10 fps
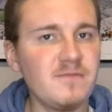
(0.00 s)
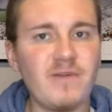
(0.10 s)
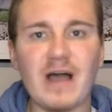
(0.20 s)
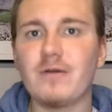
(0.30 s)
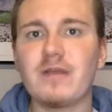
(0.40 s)

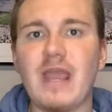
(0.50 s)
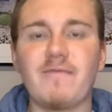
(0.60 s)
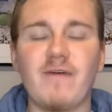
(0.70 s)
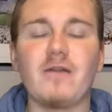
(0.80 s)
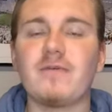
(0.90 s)
final
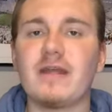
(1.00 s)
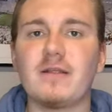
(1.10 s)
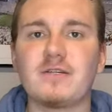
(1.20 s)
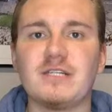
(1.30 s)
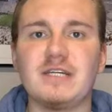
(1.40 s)

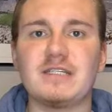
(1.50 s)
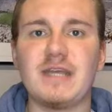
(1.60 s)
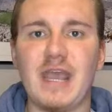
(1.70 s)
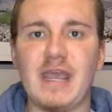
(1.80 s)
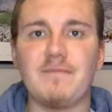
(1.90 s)
regular
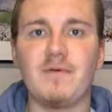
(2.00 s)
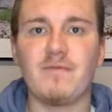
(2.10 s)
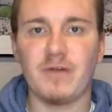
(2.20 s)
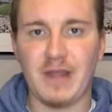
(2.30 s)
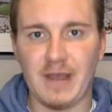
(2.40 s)
season game
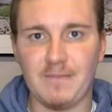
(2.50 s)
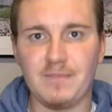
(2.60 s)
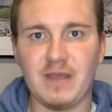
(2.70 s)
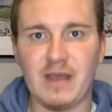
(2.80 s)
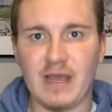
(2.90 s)
for
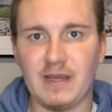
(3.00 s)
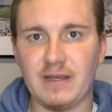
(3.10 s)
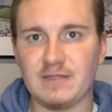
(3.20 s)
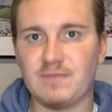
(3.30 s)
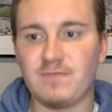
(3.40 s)
him
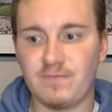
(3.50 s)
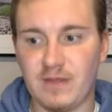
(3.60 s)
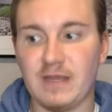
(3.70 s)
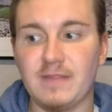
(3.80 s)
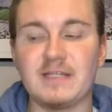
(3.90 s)

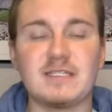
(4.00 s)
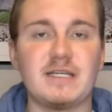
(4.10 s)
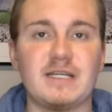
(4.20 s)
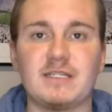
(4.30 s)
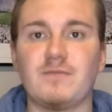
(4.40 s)
in this
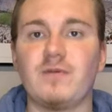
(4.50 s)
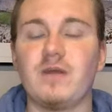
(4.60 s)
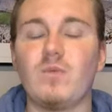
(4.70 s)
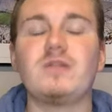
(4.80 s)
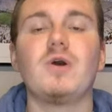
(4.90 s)
season.
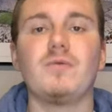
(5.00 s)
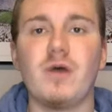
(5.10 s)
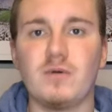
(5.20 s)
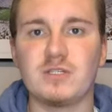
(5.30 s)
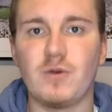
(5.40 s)
We don't
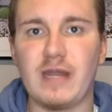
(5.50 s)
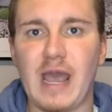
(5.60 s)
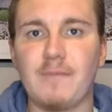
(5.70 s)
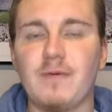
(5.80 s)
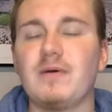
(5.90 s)
know what's going to
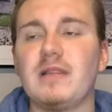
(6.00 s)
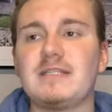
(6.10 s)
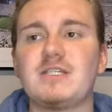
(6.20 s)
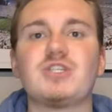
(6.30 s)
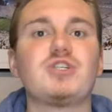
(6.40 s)
happen, but
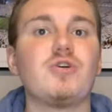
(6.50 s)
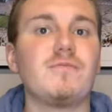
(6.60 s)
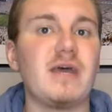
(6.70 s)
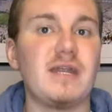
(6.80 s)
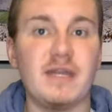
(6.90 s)
let's
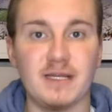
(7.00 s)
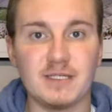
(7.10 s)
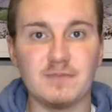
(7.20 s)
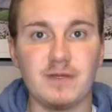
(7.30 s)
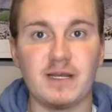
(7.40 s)
assume that it
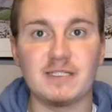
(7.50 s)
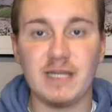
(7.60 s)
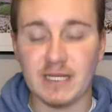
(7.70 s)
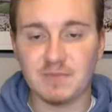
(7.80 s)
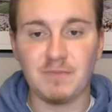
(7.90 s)
is, because
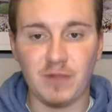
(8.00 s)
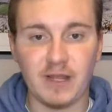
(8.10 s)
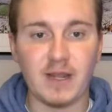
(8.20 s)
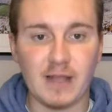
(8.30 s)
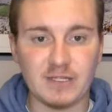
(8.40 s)
he has been
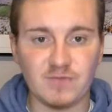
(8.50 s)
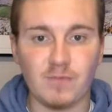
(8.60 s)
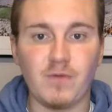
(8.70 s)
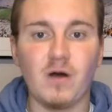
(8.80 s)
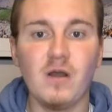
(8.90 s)
playing college
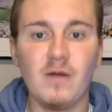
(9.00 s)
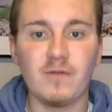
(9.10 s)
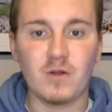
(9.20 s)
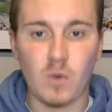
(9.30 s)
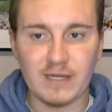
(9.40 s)
football
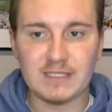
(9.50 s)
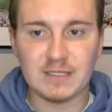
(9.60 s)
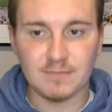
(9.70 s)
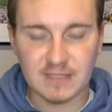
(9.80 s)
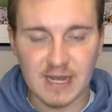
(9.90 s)
for quite
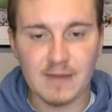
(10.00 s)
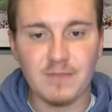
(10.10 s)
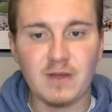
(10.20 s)
some time.